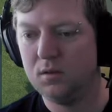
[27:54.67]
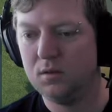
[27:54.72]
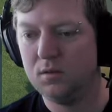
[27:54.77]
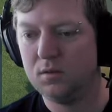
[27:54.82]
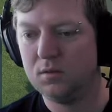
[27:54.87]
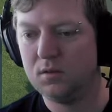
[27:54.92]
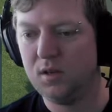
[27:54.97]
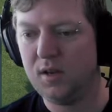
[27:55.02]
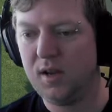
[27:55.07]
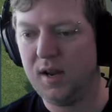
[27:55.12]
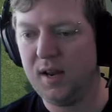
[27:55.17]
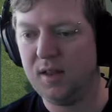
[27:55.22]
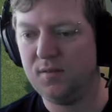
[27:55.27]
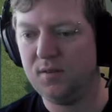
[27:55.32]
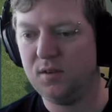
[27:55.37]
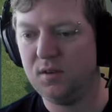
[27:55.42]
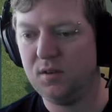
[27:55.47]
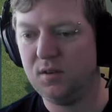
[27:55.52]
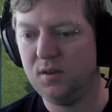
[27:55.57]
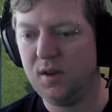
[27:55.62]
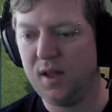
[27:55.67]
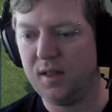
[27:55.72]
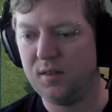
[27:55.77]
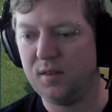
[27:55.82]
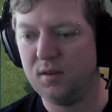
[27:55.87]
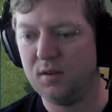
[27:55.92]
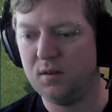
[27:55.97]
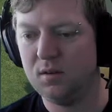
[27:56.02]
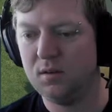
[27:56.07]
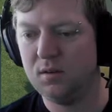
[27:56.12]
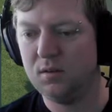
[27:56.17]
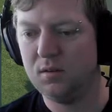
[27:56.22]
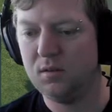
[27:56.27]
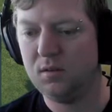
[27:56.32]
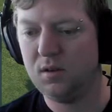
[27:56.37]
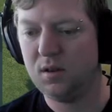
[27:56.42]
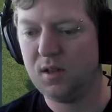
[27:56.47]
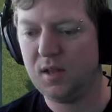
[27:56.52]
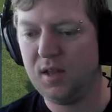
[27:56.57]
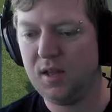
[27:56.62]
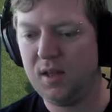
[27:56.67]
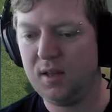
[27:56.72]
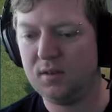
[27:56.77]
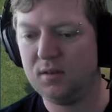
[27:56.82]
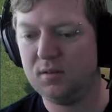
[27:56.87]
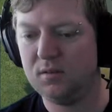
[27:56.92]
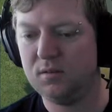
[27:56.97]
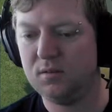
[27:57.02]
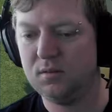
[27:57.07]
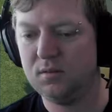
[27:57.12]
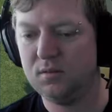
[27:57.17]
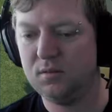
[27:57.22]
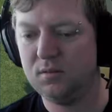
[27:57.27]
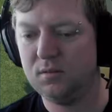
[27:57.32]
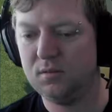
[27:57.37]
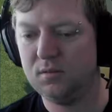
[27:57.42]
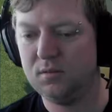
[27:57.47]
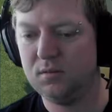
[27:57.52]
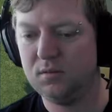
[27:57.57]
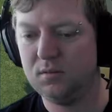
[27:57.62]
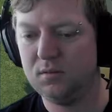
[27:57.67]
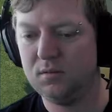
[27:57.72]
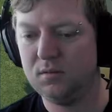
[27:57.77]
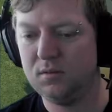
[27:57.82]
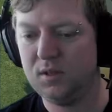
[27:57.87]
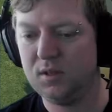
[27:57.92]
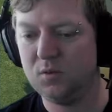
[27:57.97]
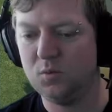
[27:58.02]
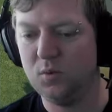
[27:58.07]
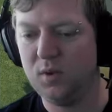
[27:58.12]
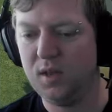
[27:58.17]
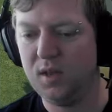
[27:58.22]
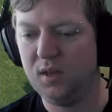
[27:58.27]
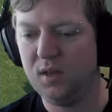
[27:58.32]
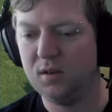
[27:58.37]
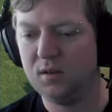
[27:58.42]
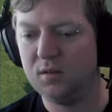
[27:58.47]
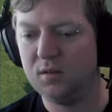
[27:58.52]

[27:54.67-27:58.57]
So you don't even do nothing. You can't... That's weird.